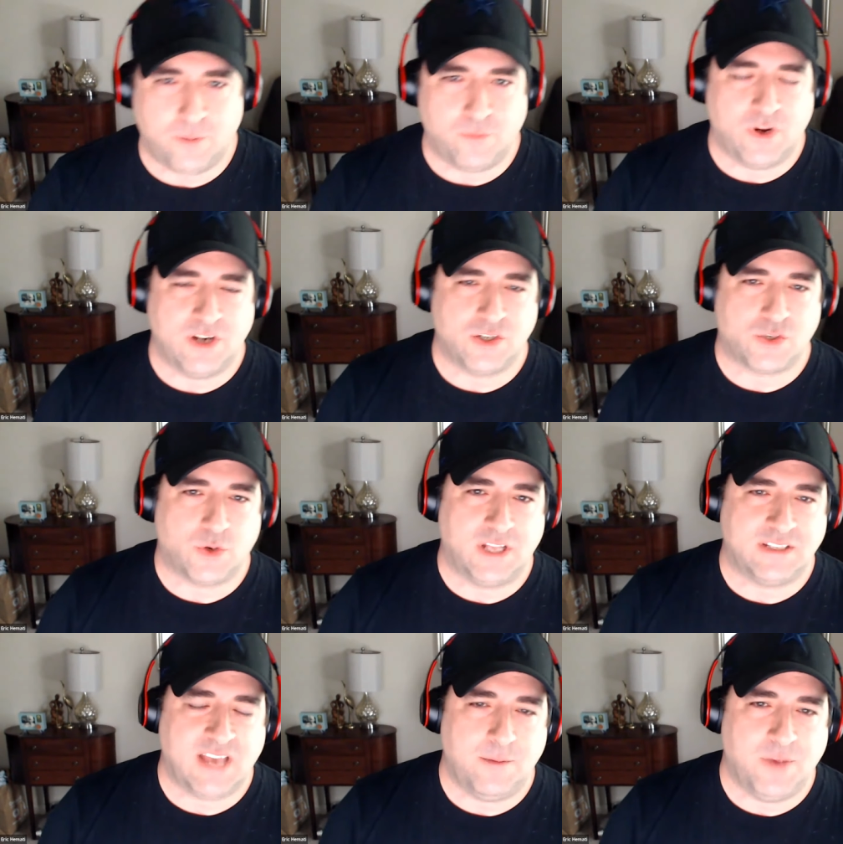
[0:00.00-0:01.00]
I'm running short
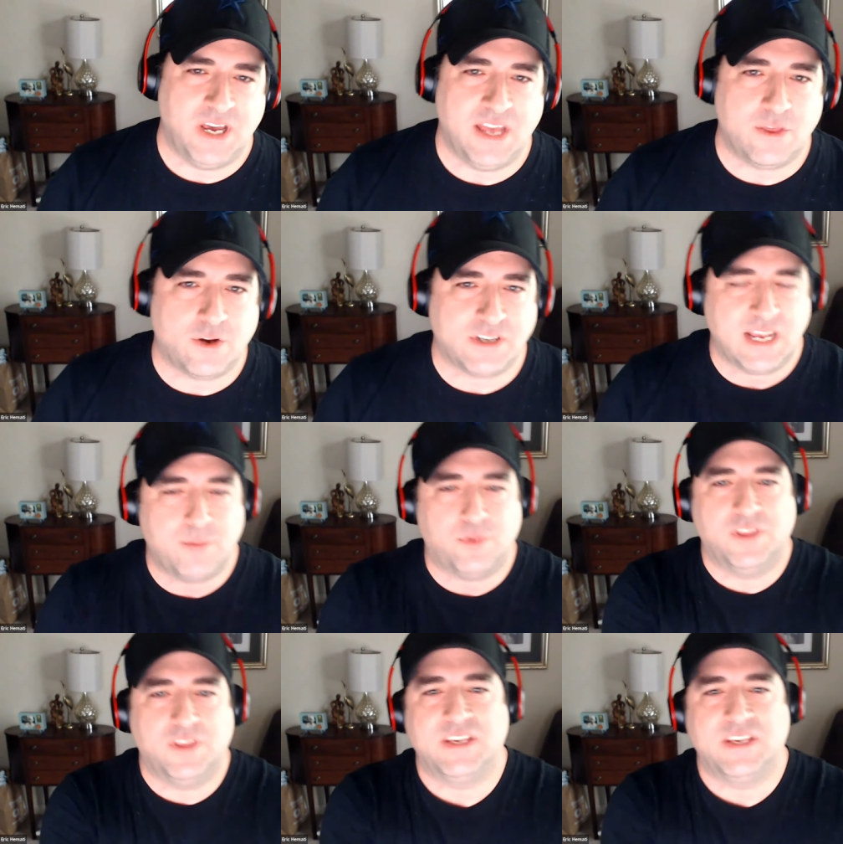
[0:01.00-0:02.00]
on time, but another
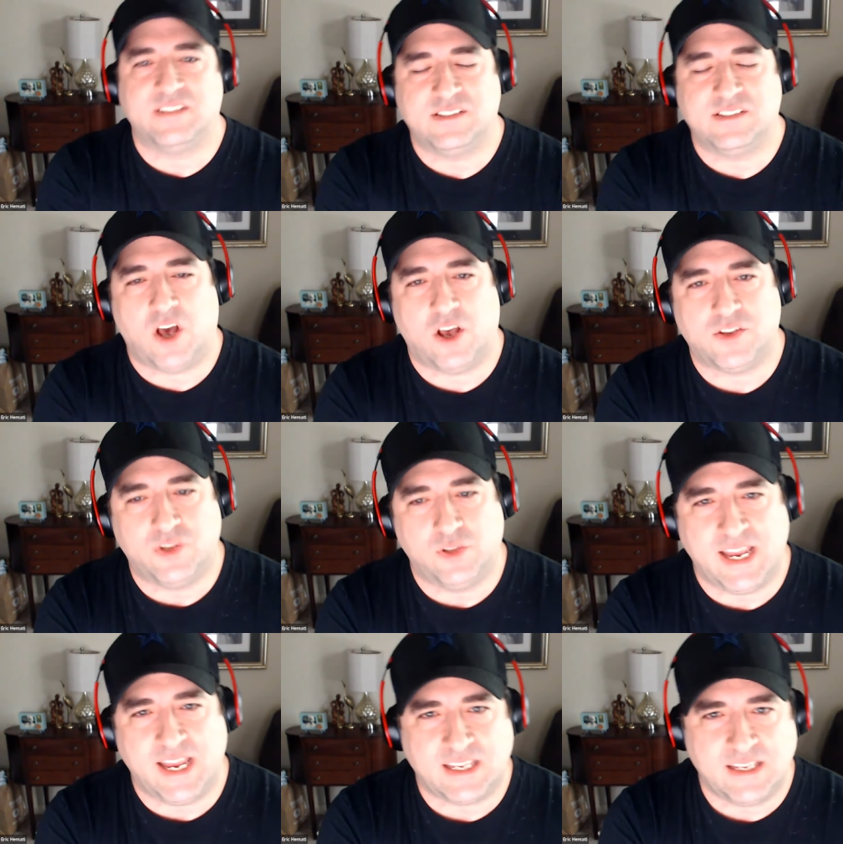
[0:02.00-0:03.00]
example of this is also
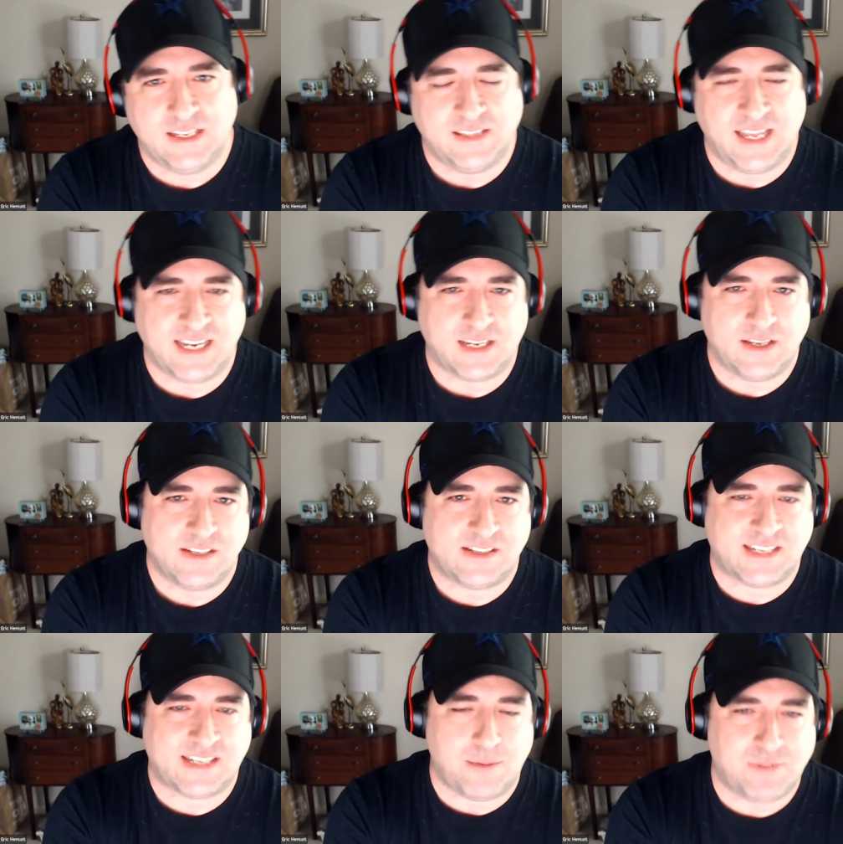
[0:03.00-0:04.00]
like, like
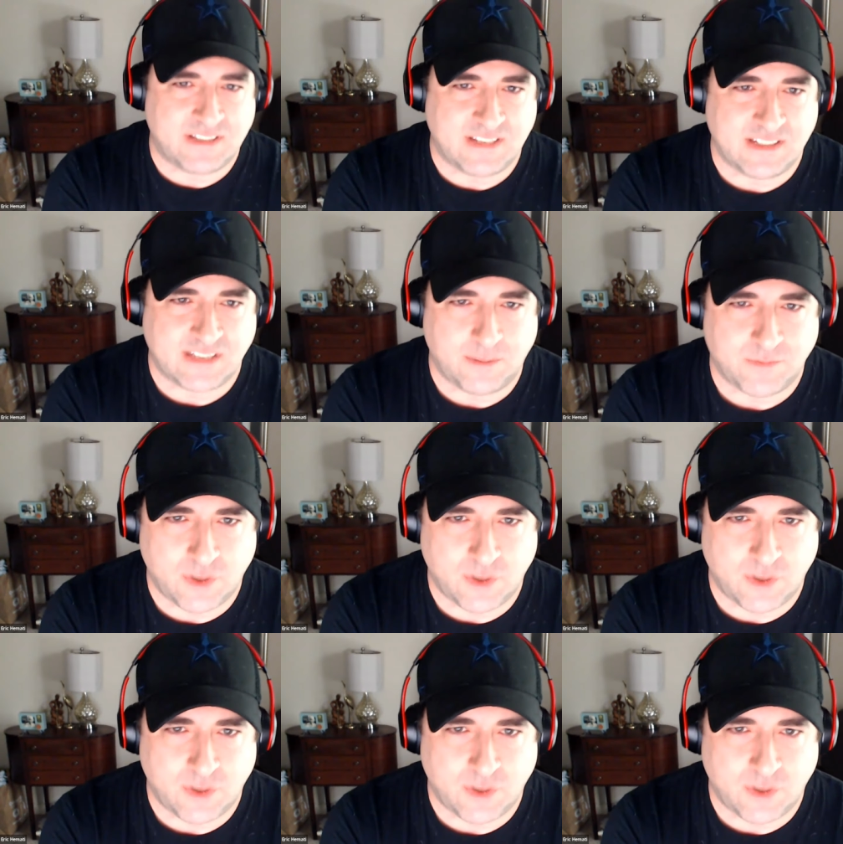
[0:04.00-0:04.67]
skepticism.